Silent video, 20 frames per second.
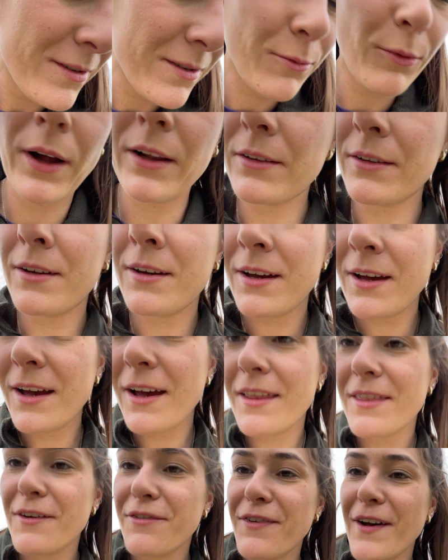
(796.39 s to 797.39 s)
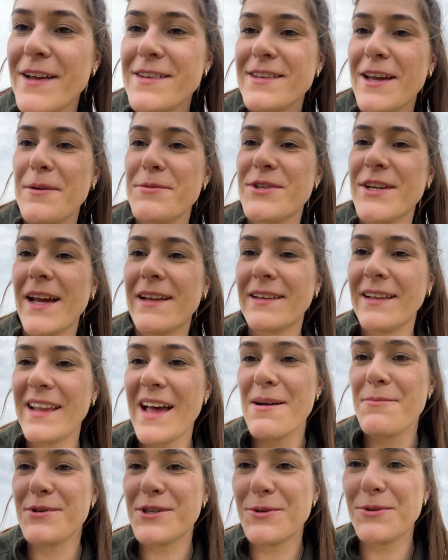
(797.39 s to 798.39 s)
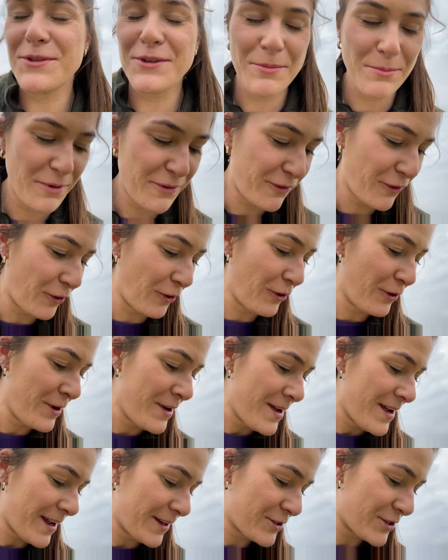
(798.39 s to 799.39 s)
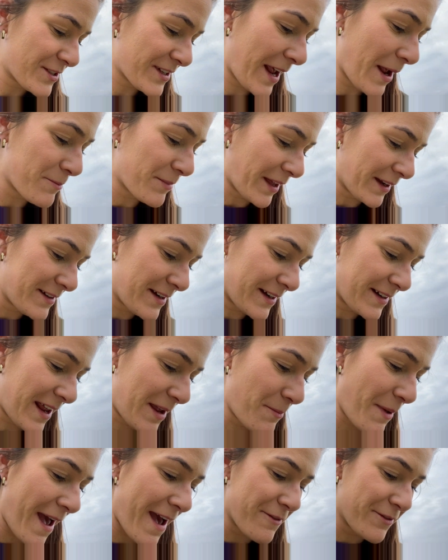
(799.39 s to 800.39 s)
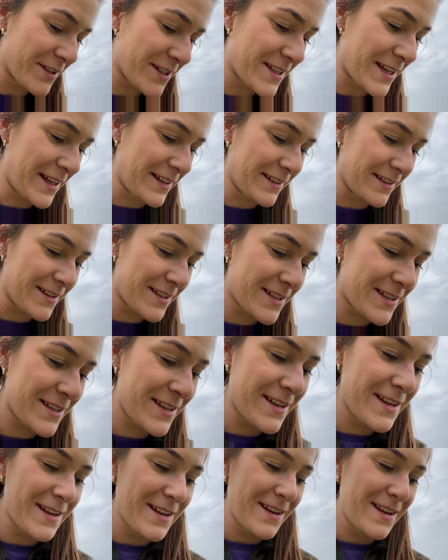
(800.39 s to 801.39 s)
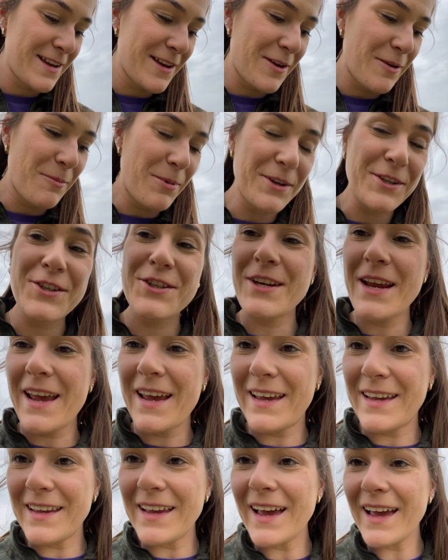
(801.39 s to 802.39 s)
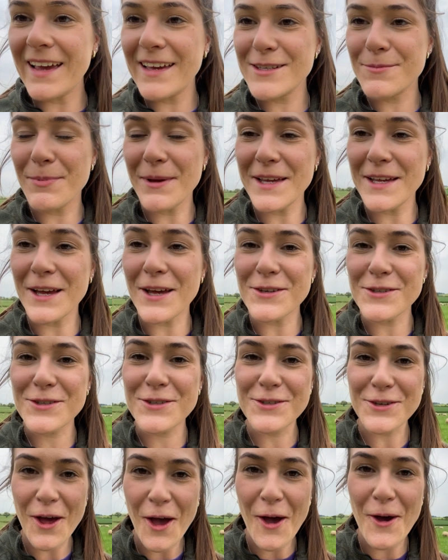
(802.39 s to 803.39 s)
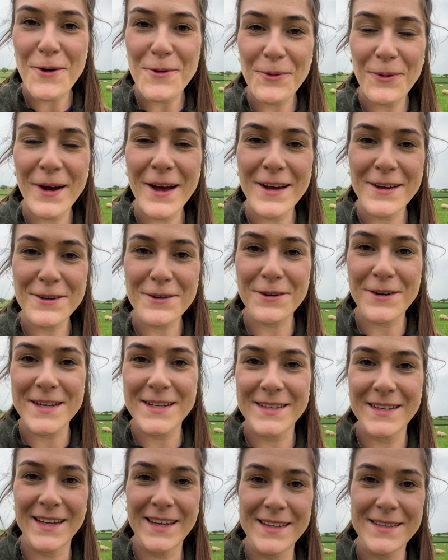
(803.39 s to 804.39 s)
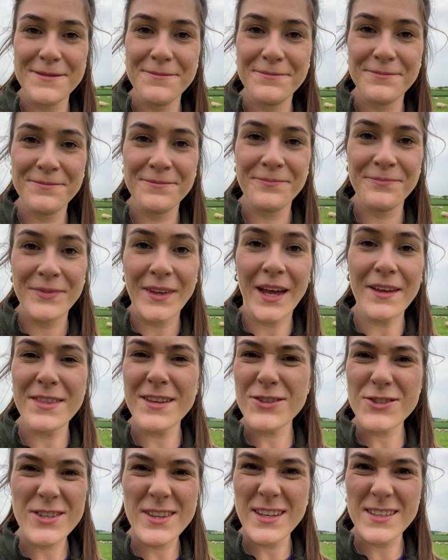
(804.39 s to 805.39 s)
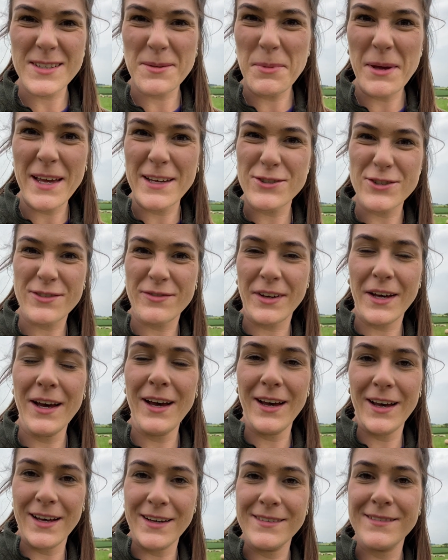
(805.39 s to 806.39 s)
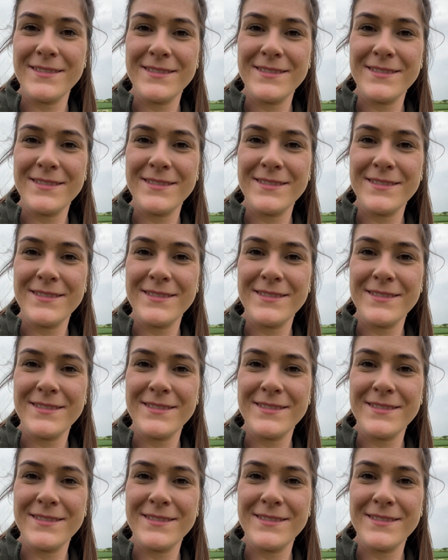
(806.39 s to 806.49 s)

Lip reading: Well, the first time she had a lamb, she was number 4, and she's kept that nickname ever since. But she is being so greedy. I think she thinks I'm here just for her.